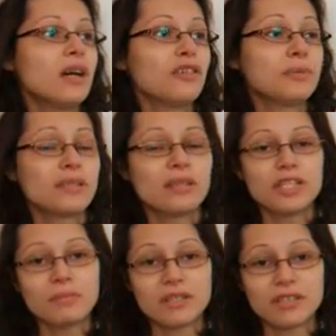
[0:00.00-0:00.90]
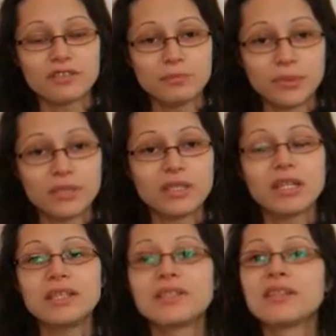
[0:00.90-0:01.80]
I've been teaching myself
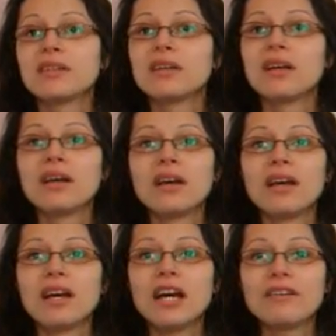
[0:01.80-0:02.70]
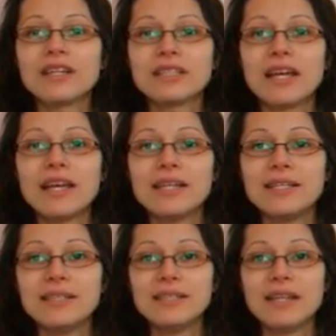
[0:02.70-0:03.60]
Portuguese. I've had
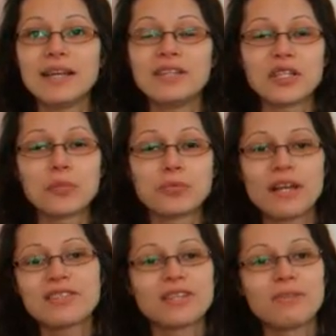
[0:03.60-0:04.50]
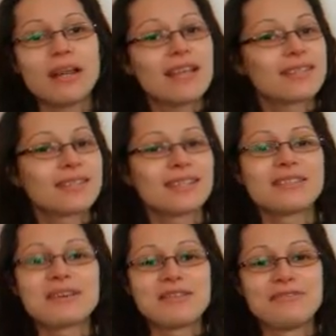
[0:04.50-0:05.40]
an espresso
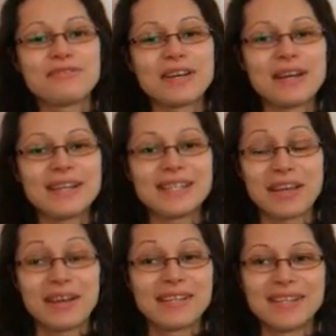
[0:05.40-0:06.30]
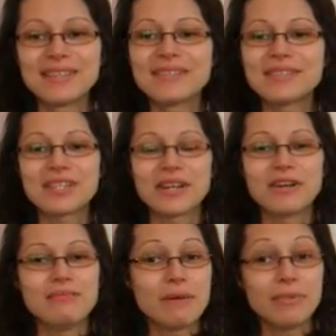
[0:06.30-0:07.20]
lesson over Italian, which I
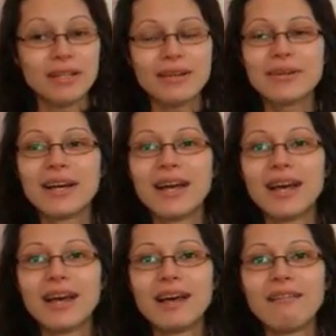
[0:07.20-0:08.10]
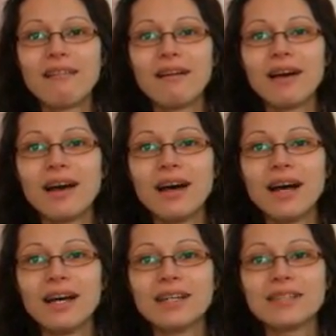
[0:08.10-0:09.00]
can't remember now.
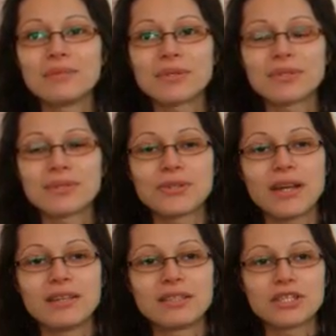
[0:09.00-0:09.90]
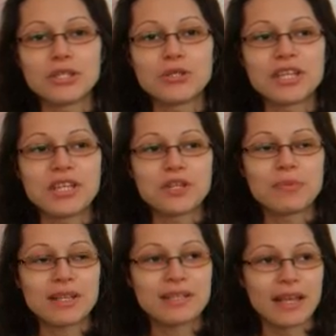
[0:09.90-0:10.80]
And I'm also trying to teach
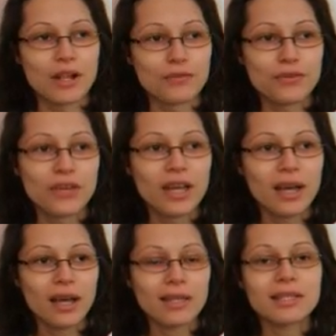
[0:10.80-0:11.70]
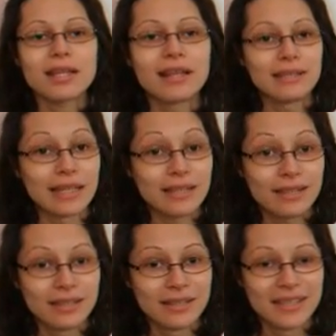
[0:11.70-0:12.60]
myself
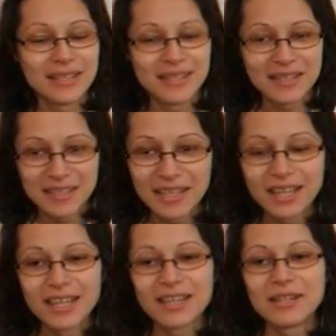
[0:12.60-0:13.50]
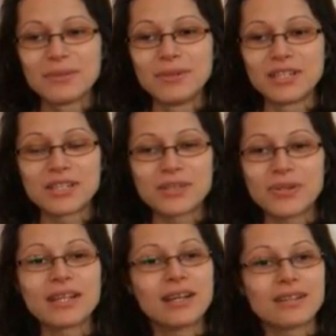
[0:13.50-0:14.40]
Icelandic, which is
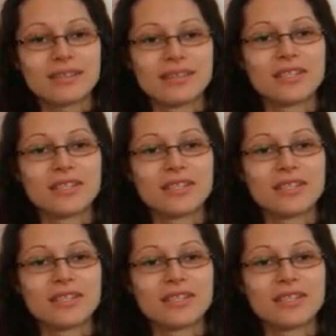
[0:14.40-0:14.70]
quite hard to